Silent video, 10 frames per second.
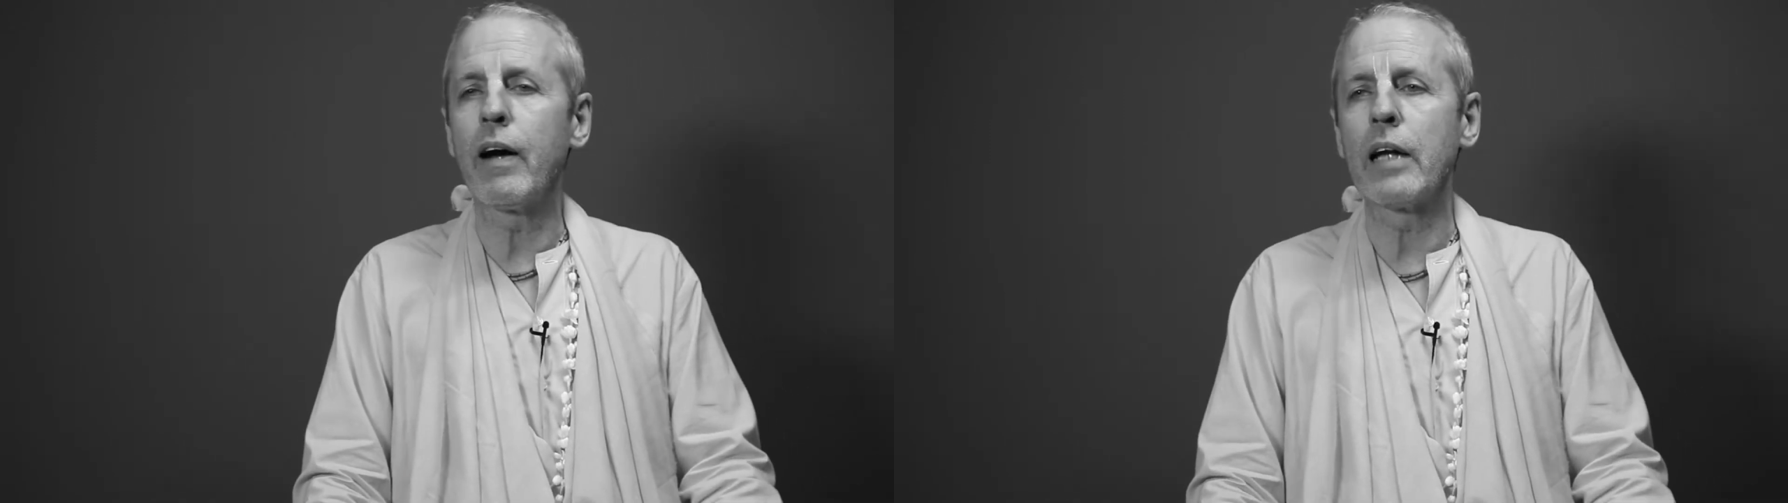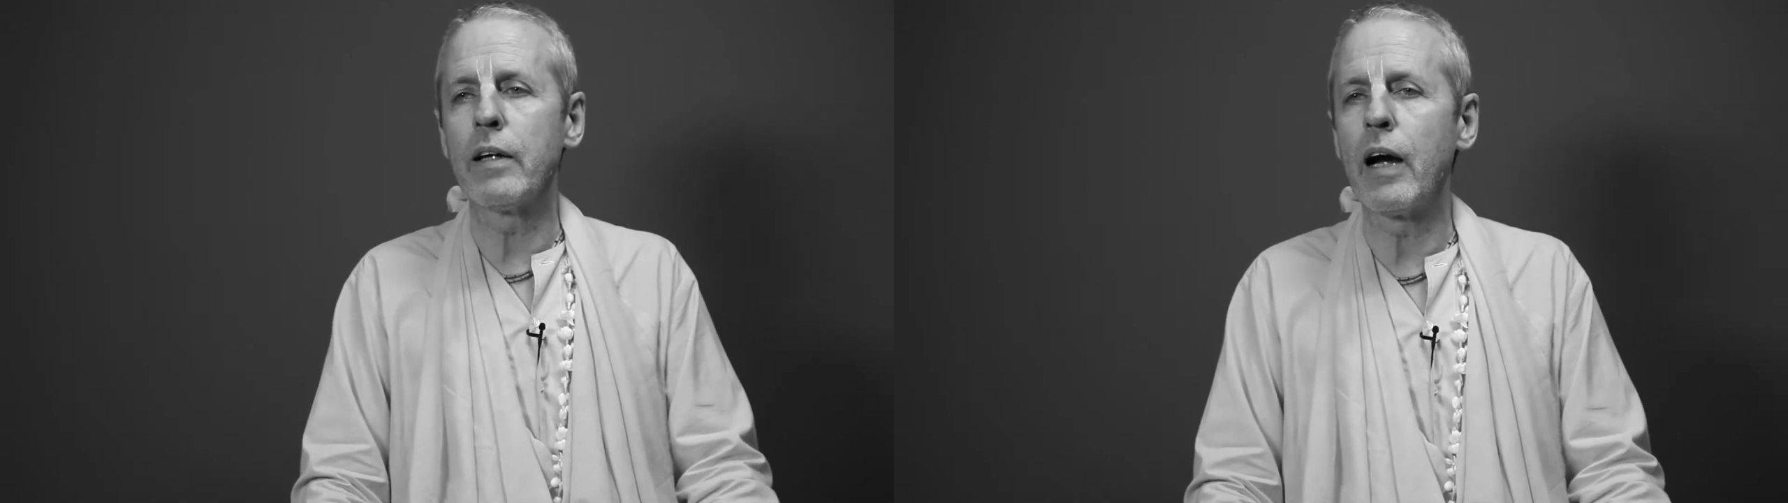
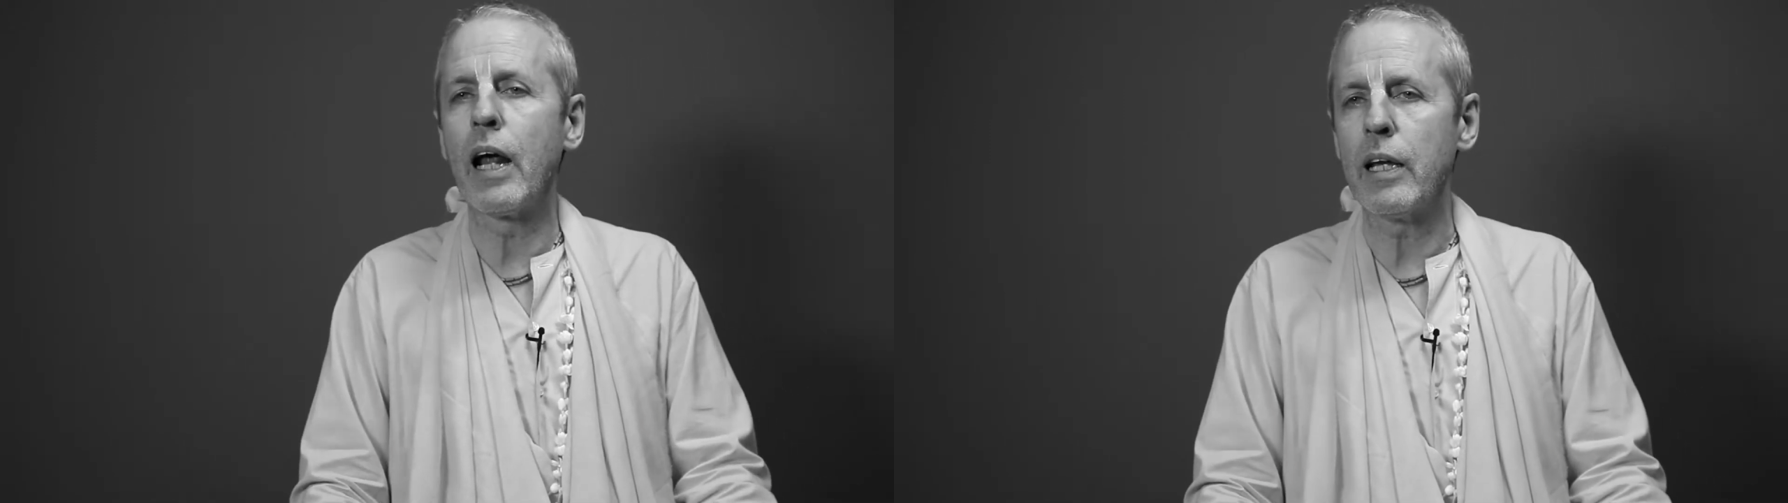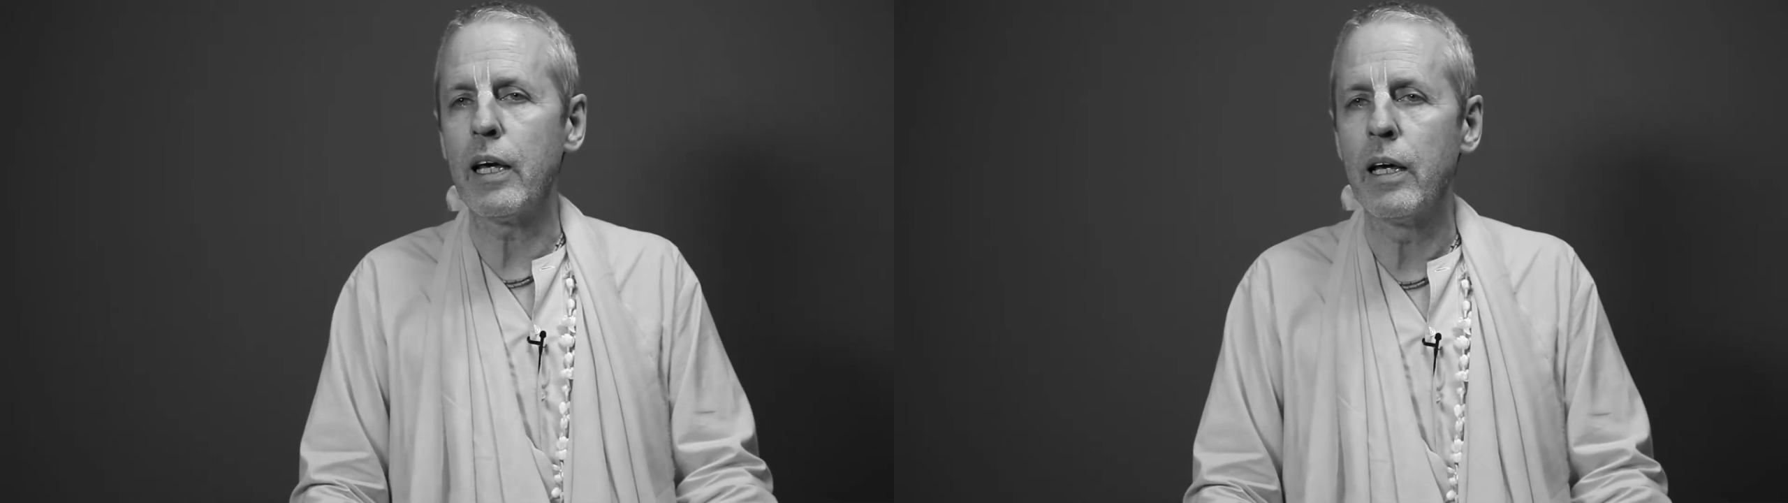
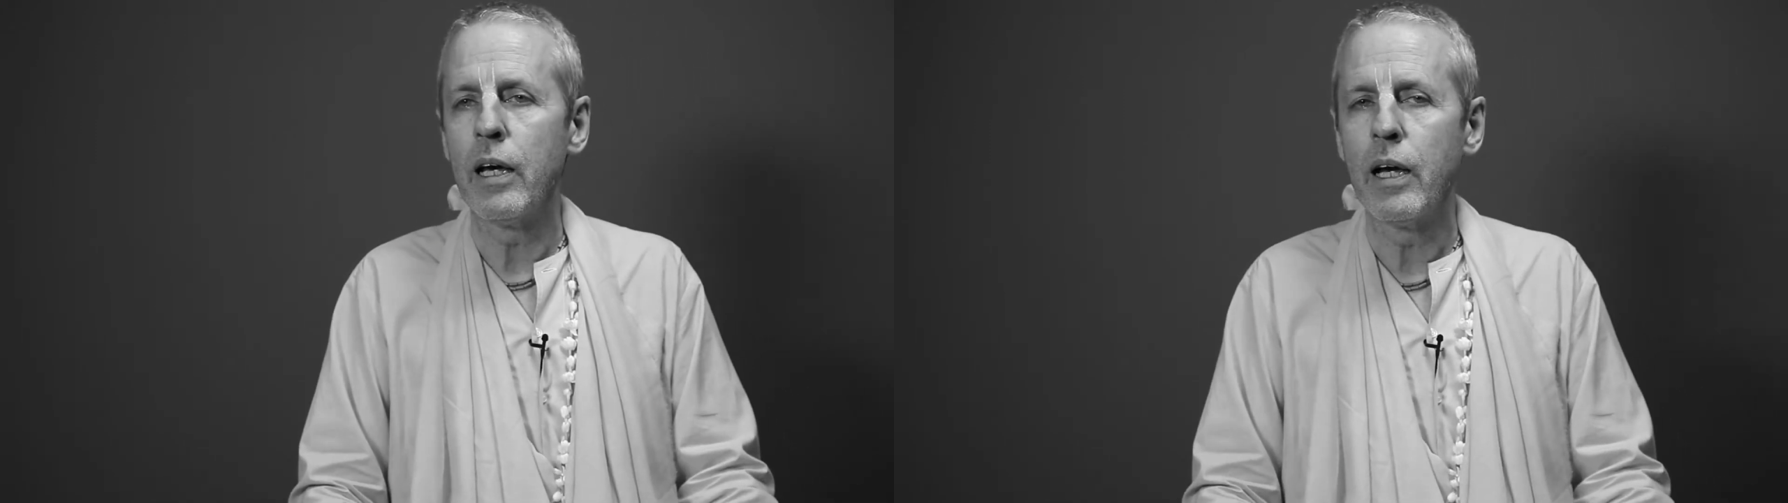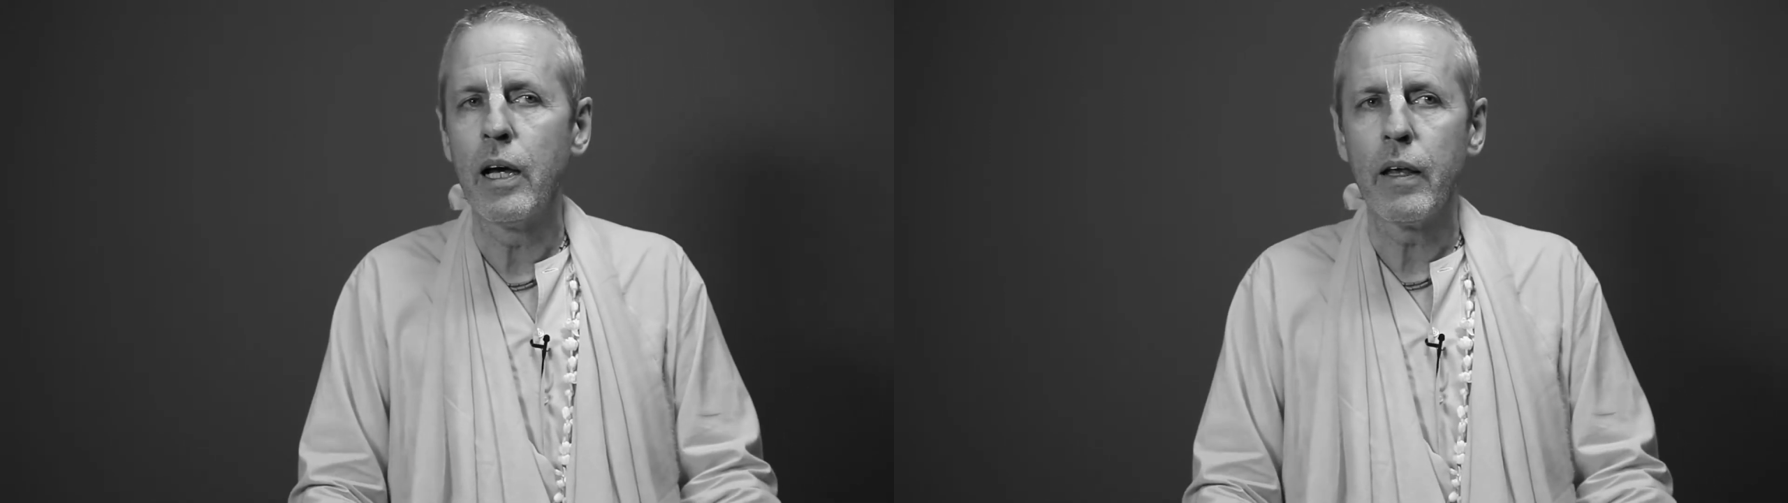Radharani.
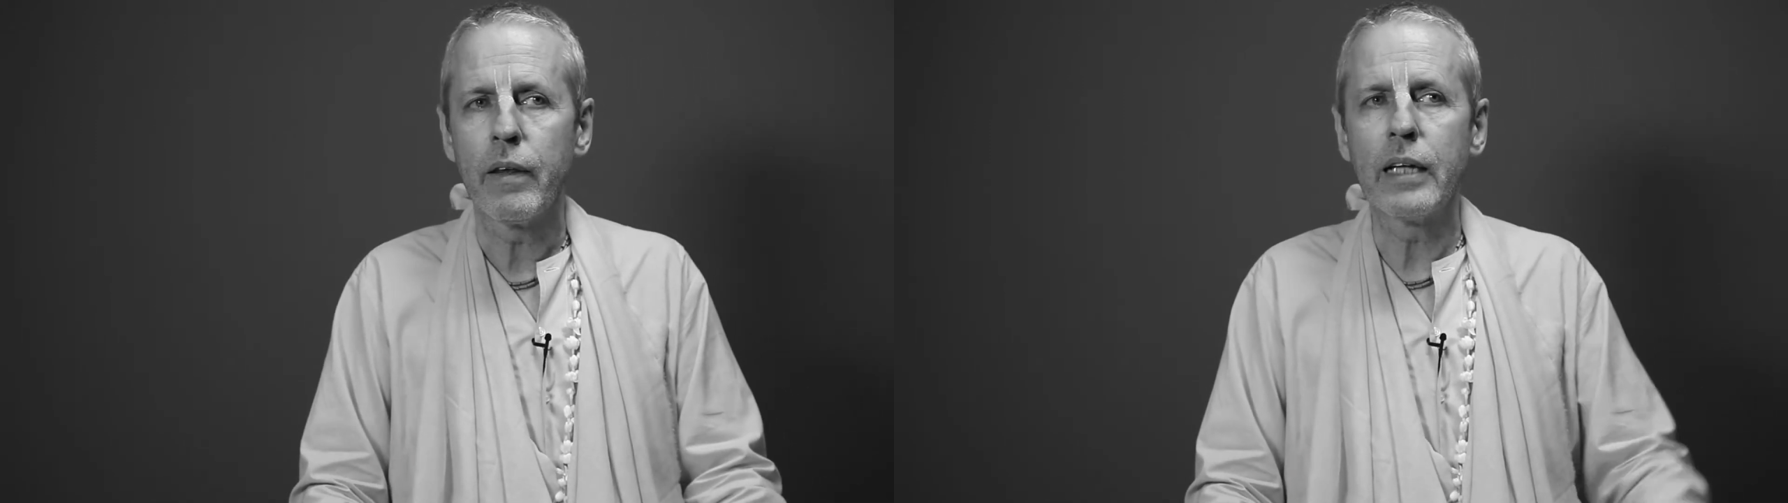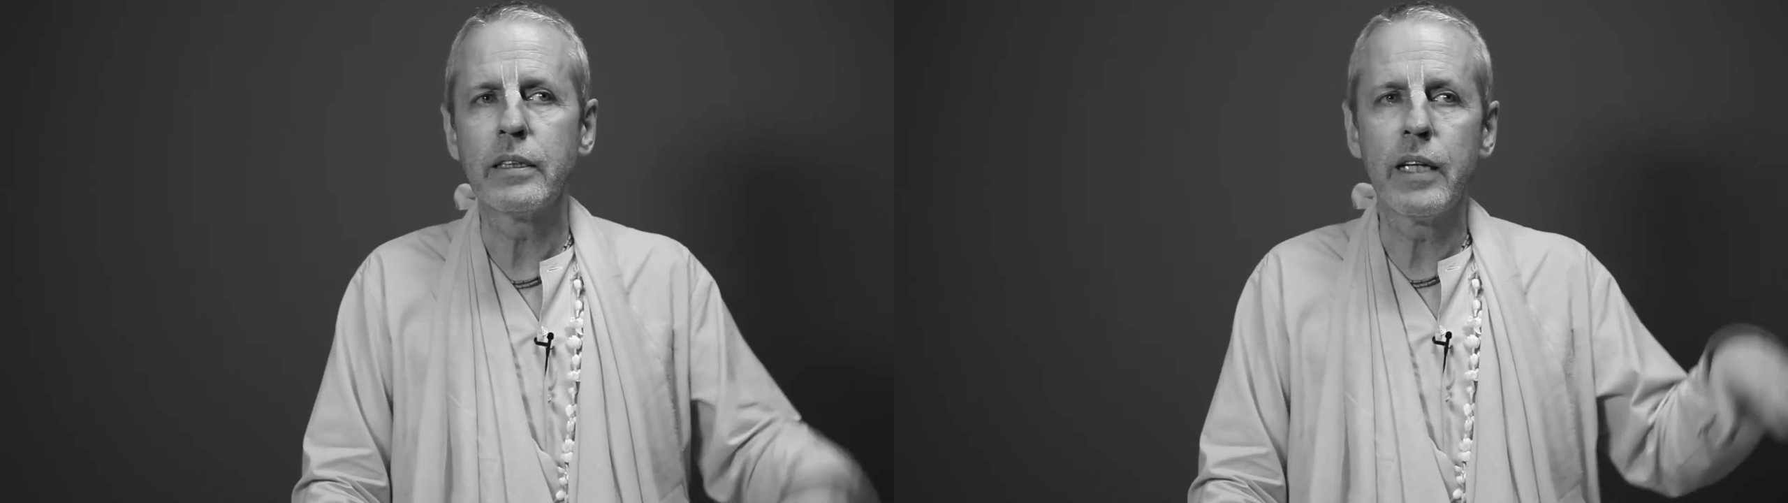
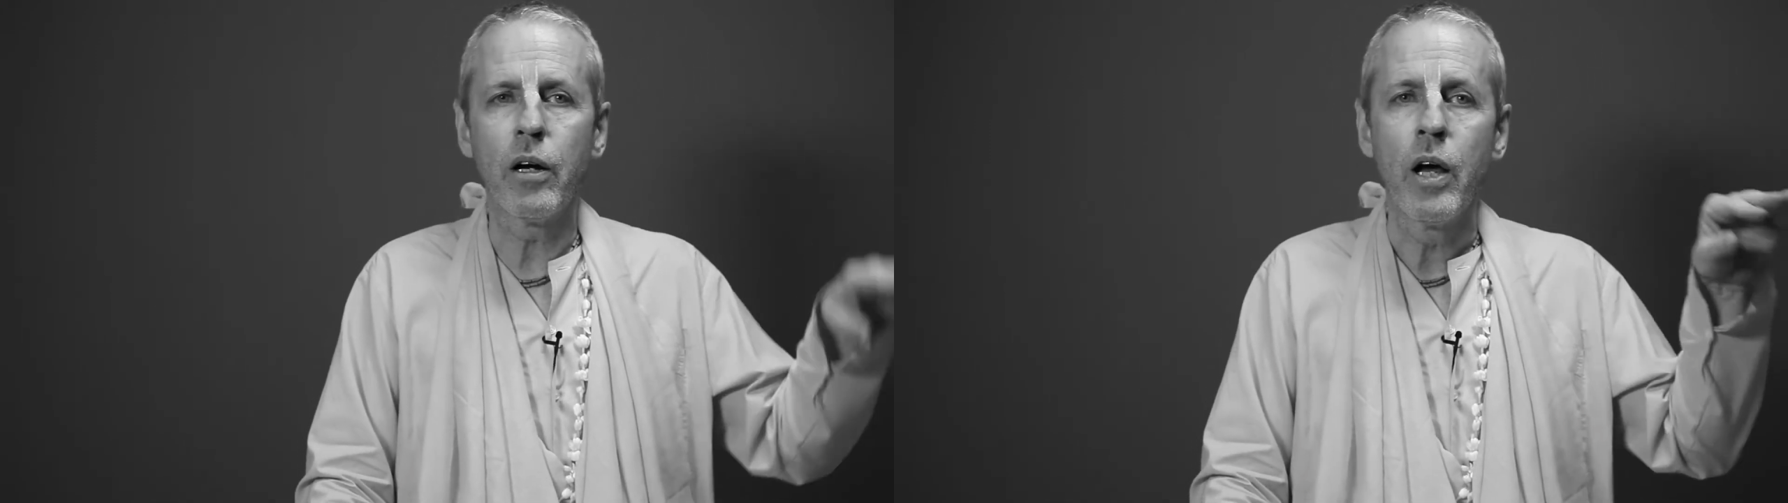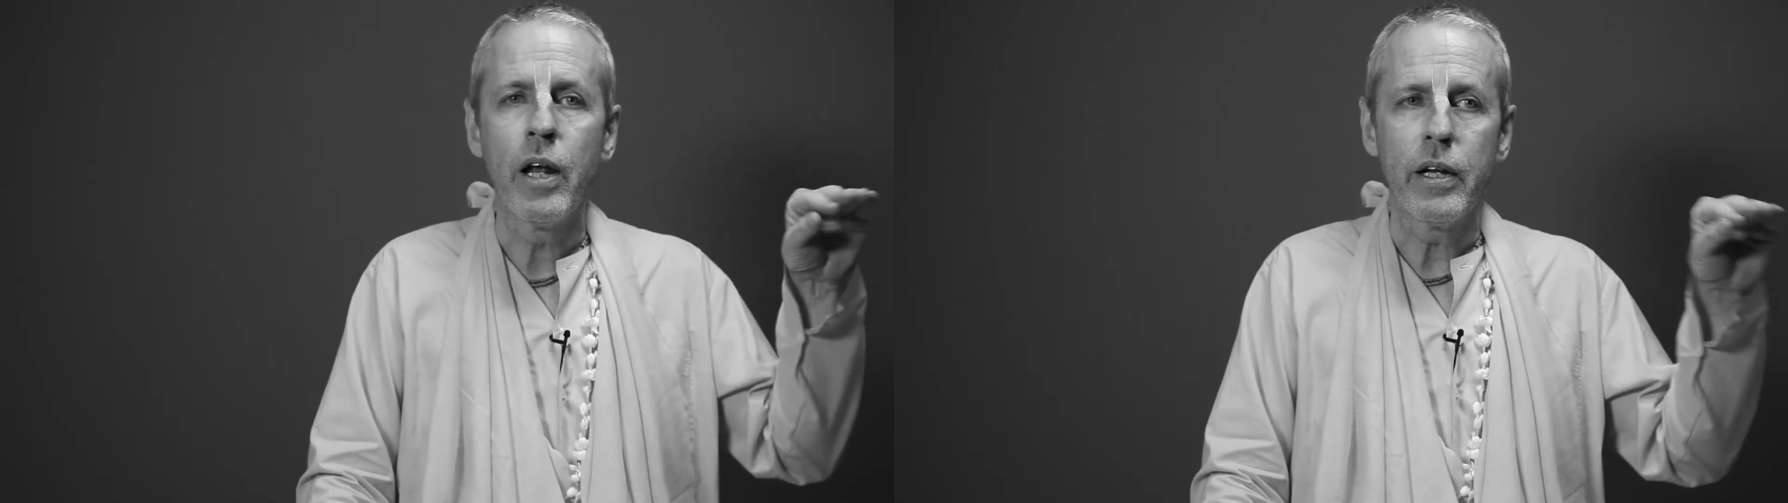That's there.